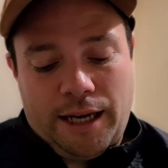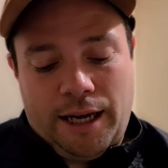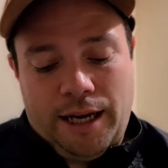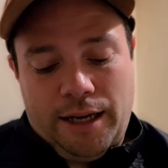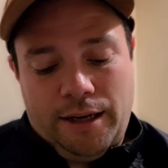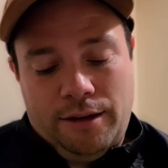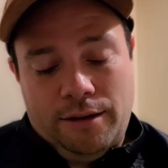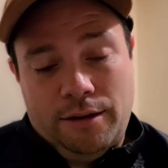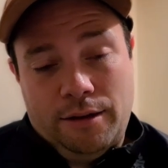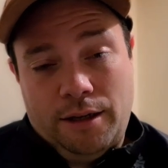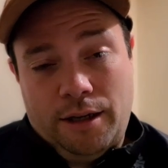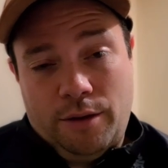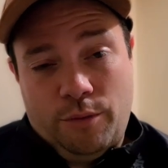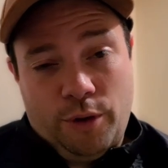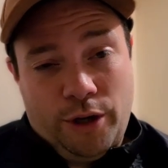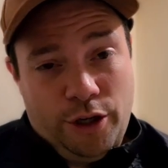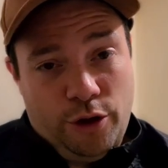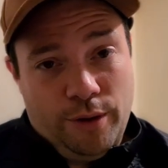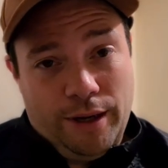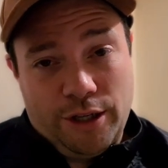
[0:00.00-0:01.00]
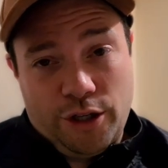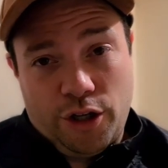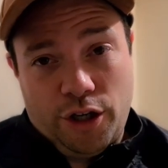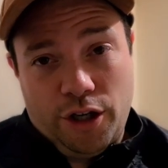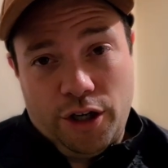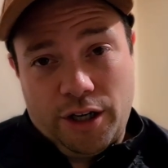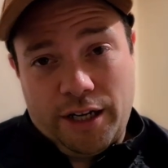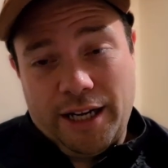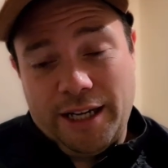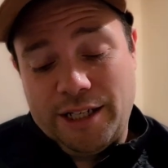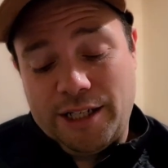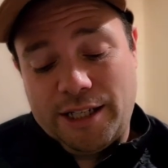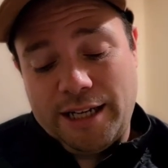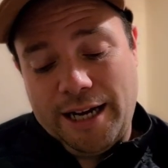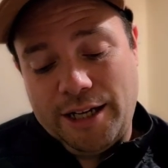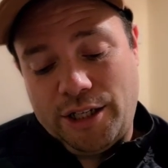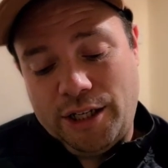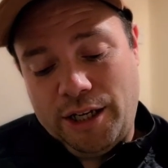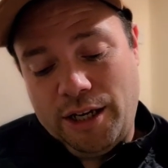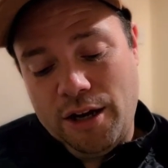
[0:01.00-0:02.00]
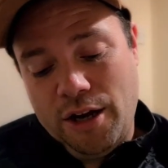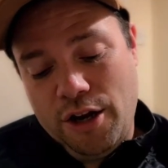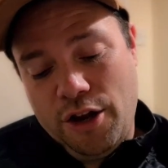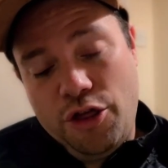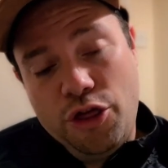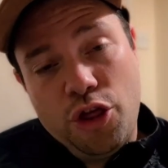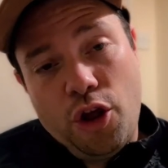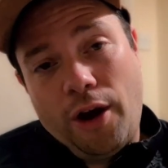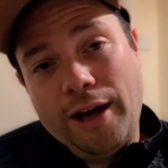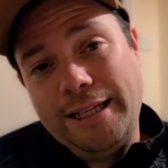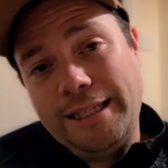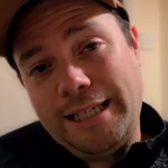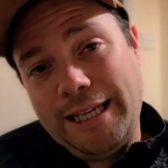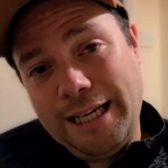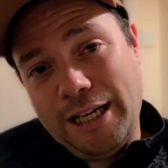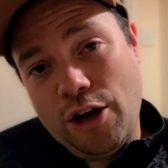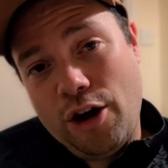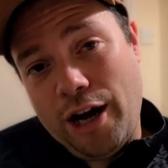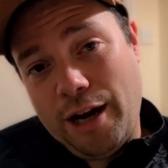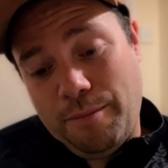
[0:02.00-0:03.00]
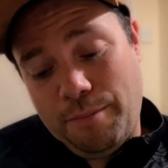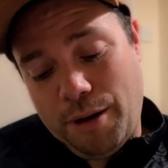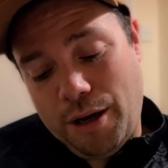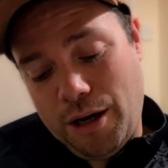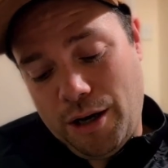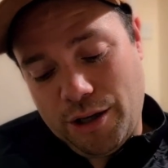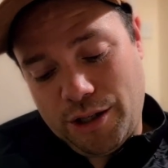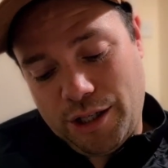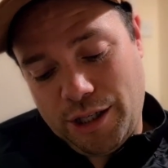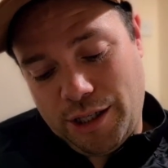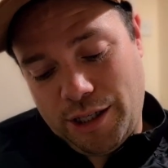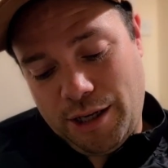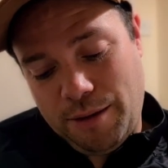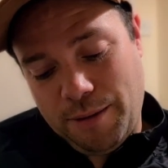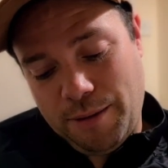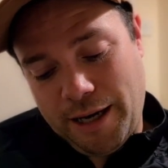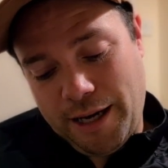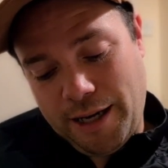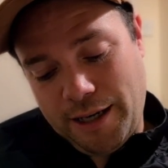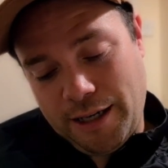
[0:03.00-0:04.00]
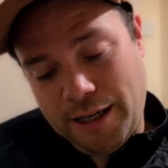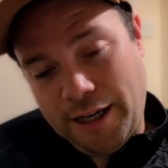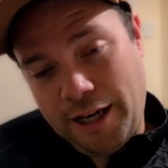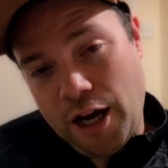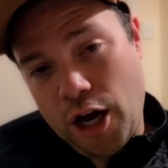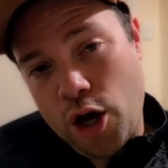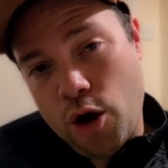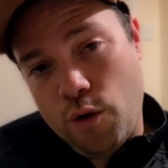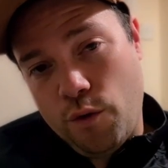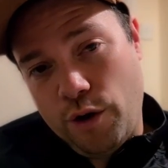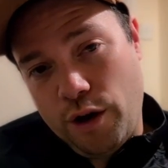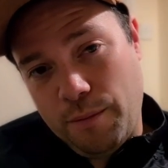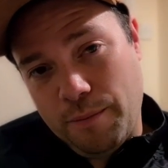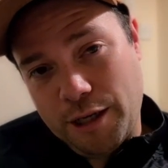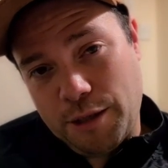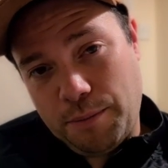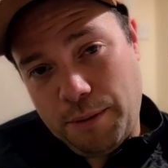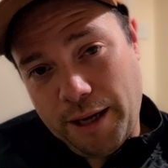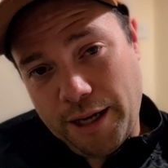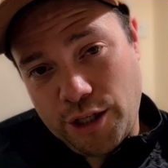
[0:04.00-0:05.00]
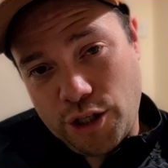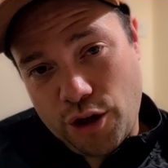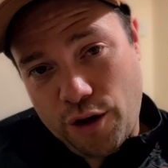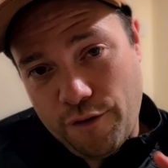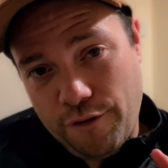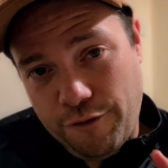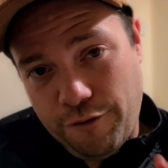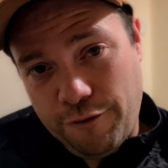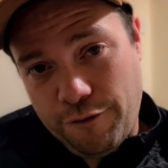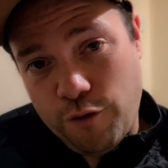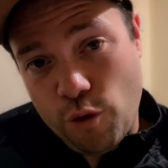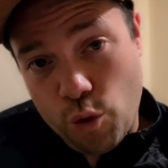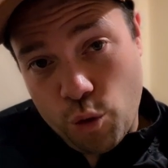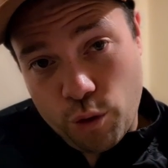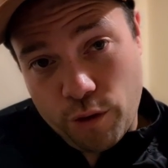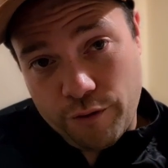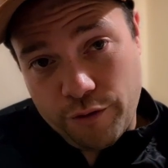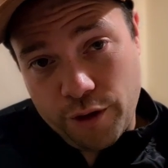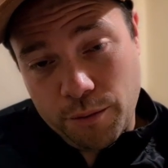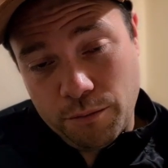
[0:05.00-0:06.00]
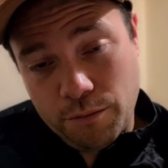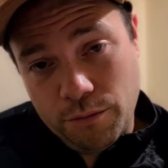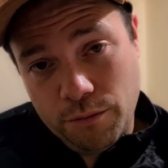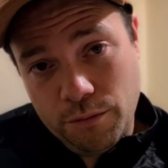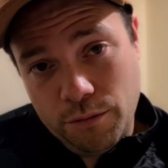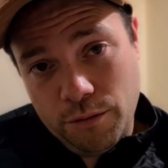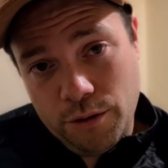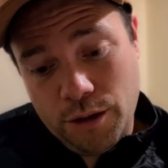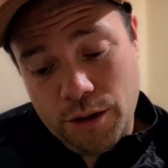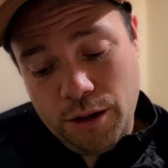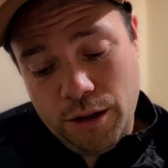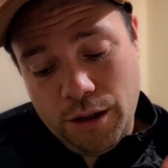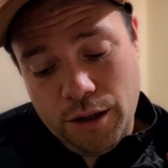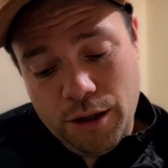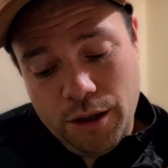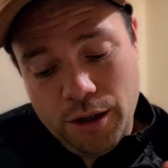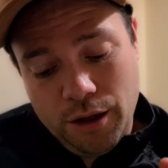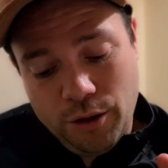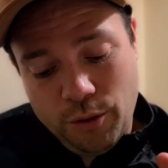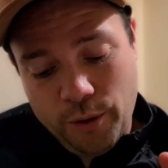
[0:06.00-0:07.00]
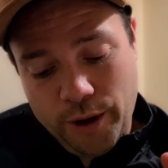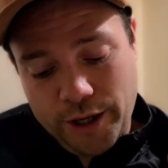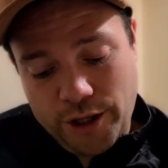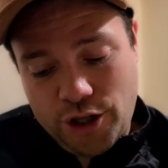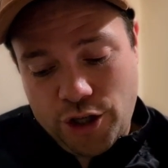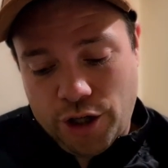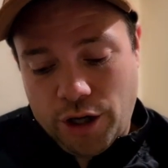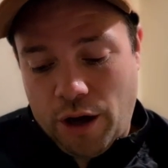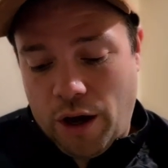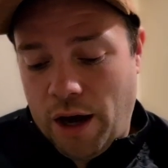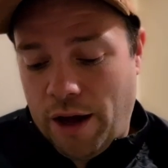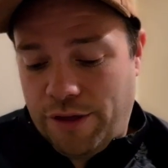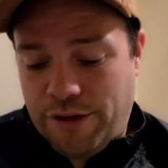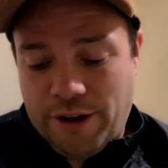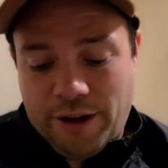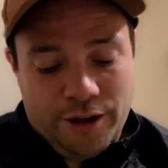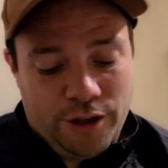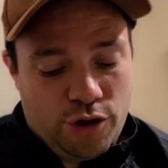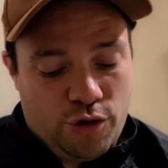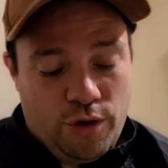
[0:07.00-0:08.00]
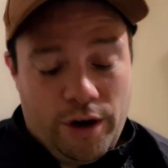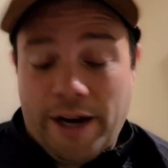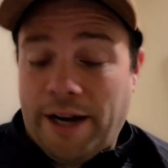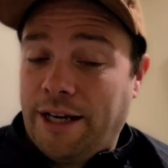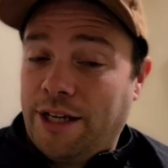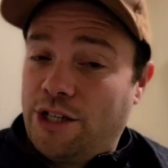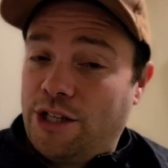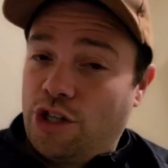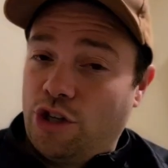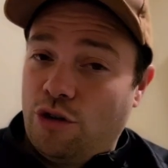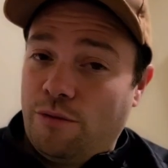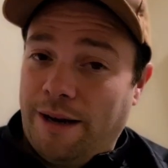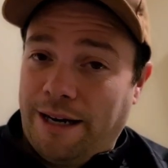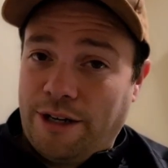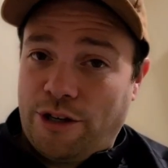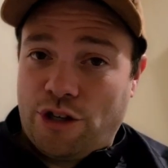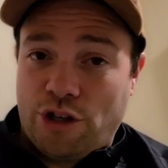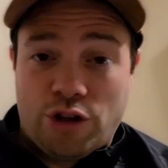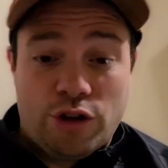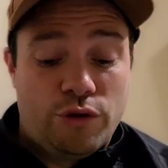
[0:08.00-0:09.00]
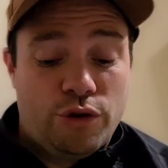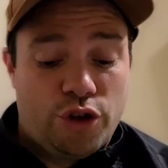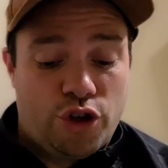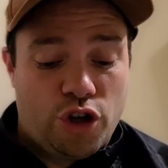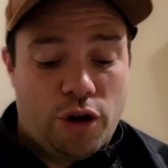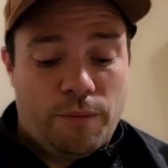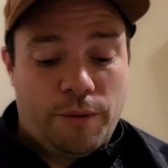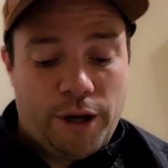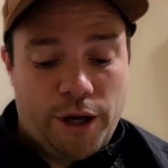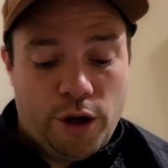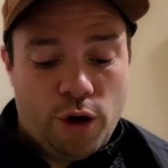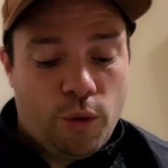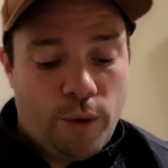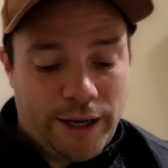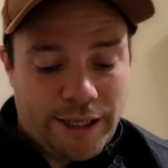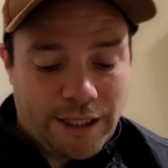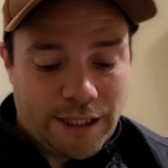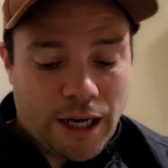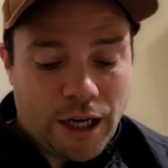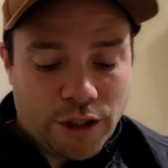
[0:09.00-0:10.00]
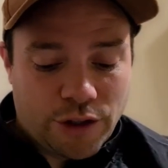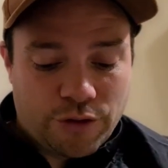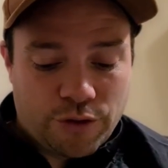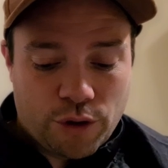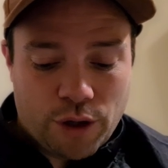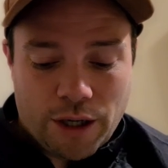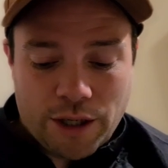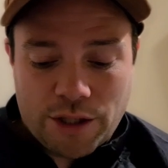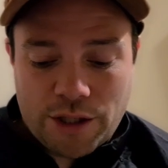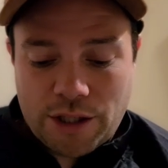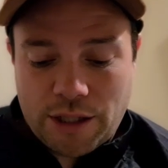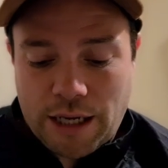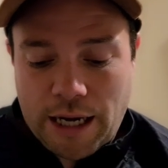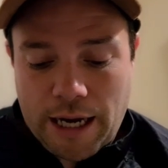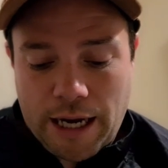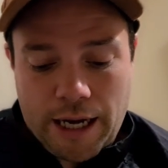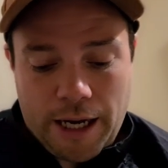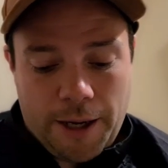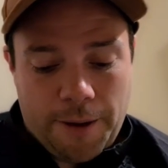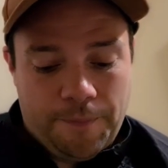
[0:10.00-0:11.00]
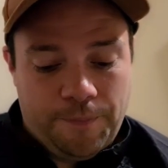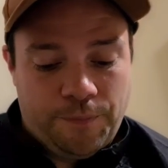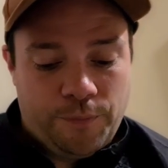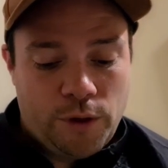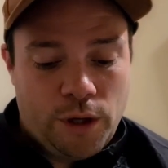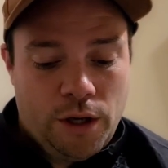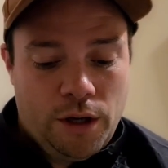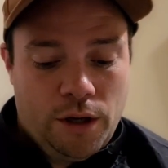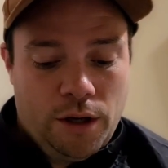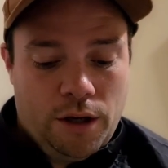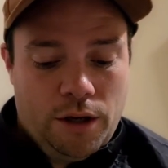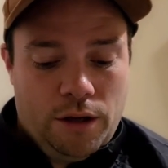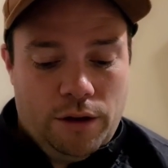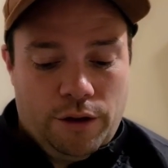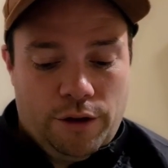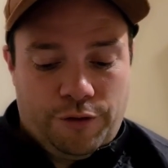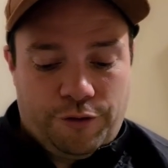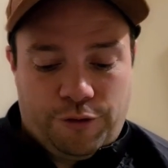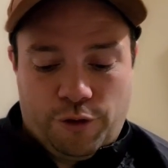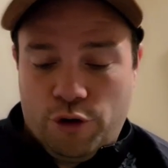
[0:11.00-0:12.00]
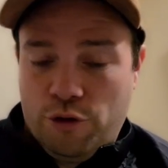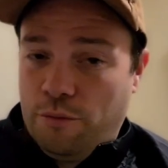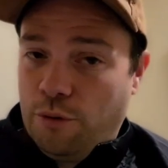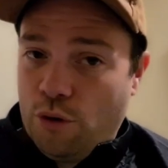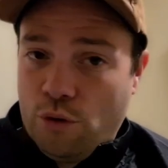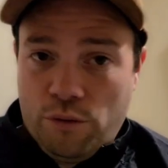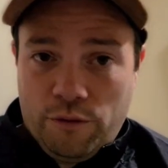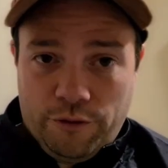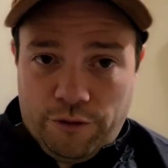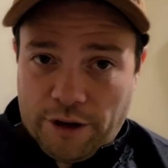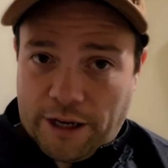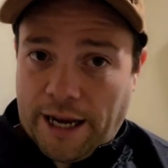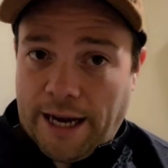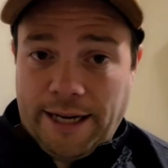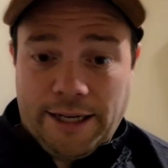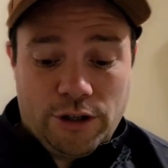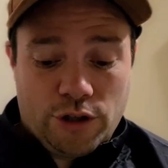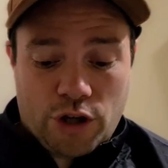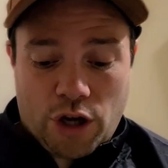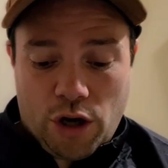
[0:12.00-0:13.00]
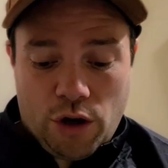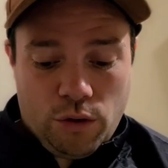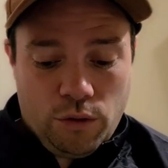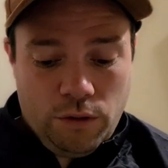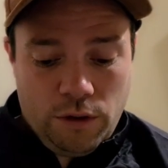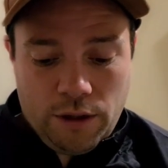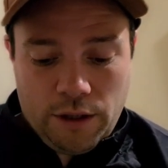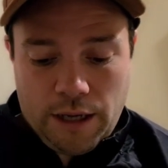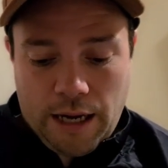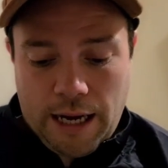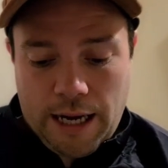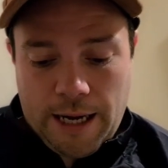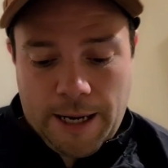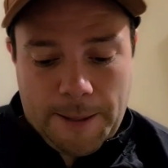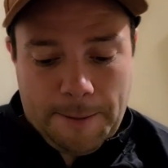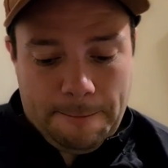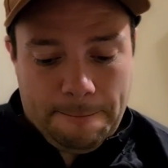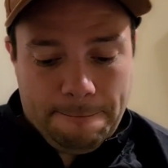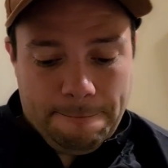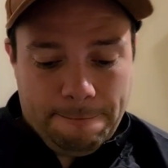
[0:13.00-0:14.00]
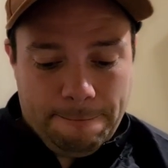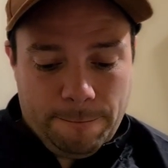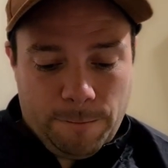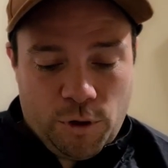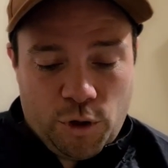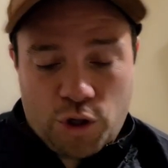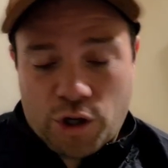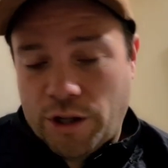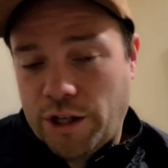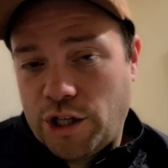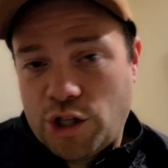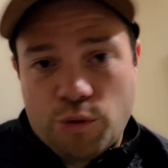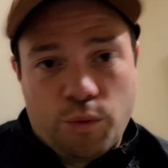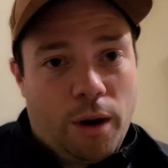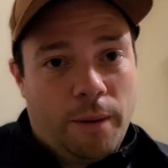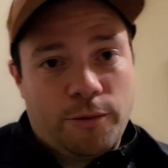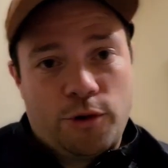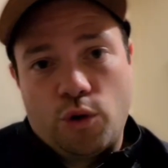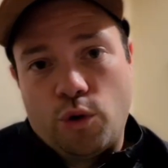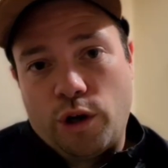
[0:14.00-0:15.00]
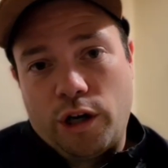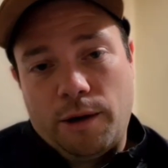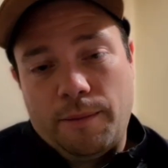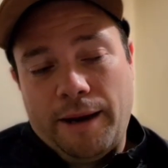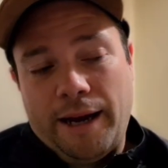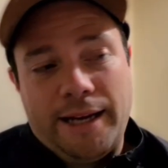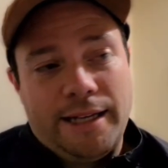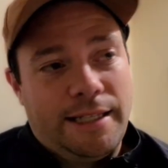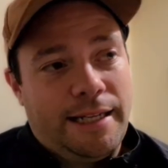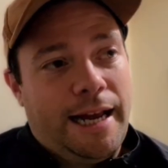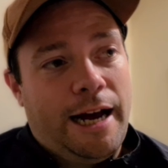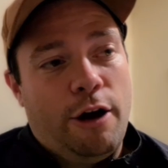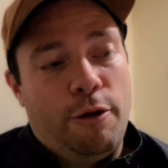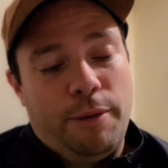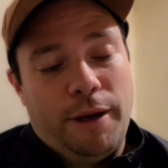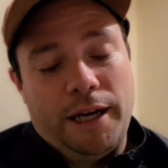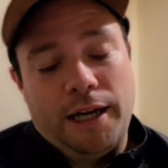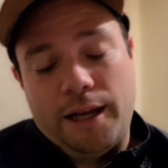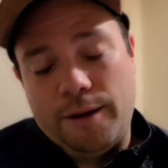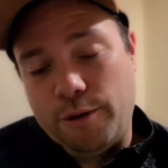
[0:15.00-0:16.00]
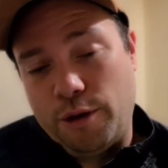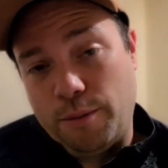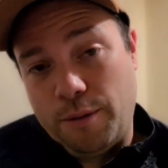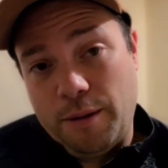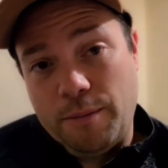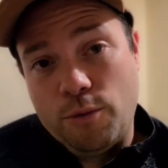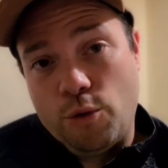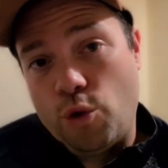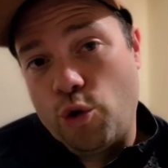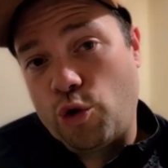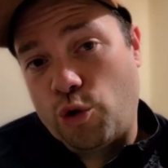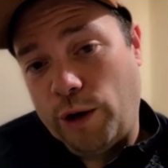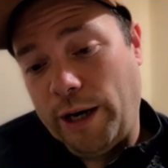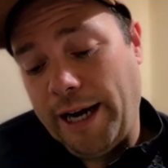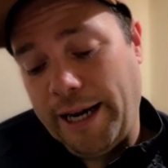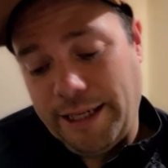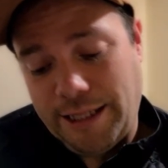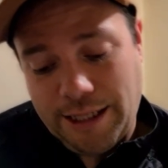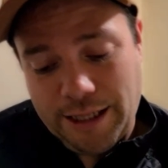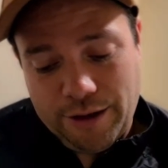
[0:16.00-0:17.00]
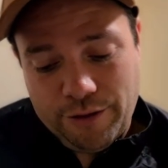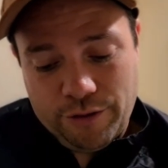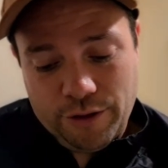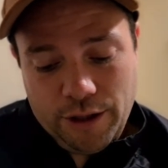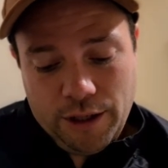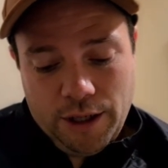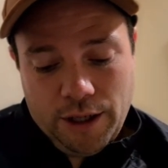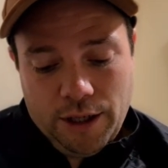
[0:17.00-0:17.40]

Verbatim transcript: in, when you actually look at his stats, 99 passes he made, and he only misplaced 4 of them, which, you know, I think is great. And he still managed to do the job that he always does for us. The through ball for Kane's goal. So this is what I'm talking about. He's now being able to be more creative.